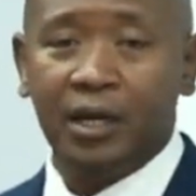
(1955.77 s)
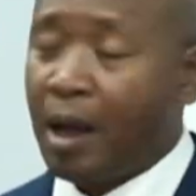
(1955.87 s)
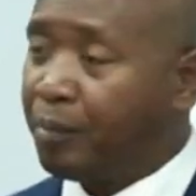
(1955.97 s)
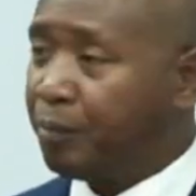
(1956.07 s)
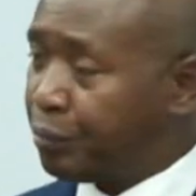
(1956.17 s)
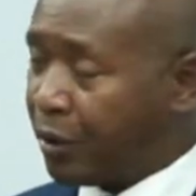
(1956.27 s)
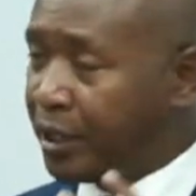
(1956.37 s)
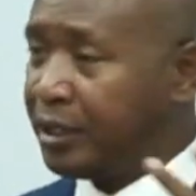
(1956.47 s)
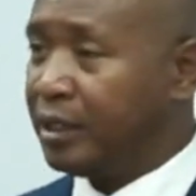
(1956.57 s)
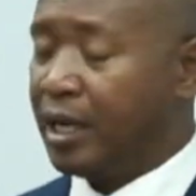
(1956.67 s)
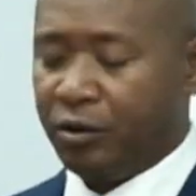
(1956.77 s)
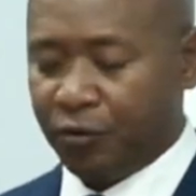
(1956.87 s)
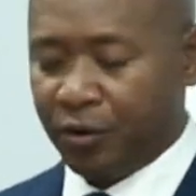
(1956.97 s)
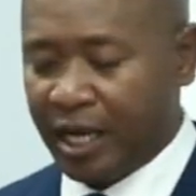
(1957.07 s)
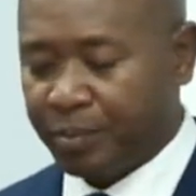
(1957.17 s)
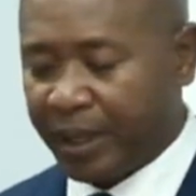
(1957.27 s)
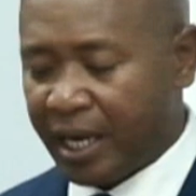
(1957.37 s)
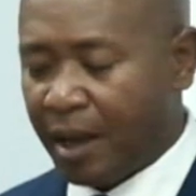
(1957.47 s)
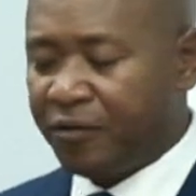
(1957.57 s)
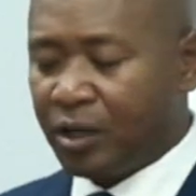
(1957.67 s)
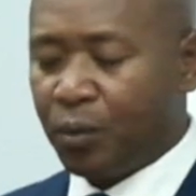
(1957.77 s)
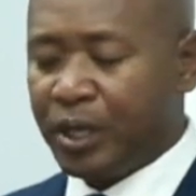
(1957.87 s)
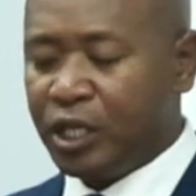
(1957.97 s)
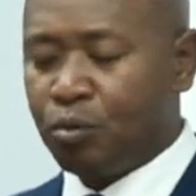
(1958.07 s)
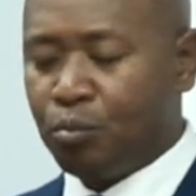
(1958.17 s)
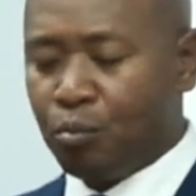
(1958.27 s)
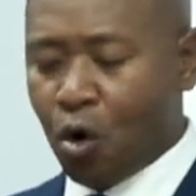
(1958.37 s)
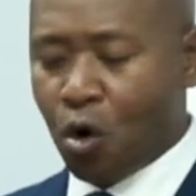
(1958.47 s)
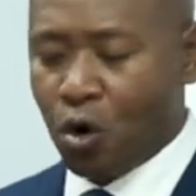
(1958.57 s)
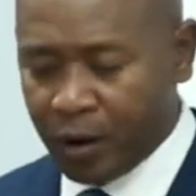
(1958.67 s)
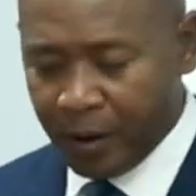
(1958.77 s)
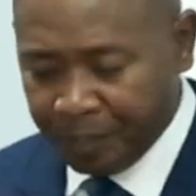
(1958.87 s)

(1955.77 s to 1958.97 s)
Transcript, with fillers: I'm praising God for that, but I think we need more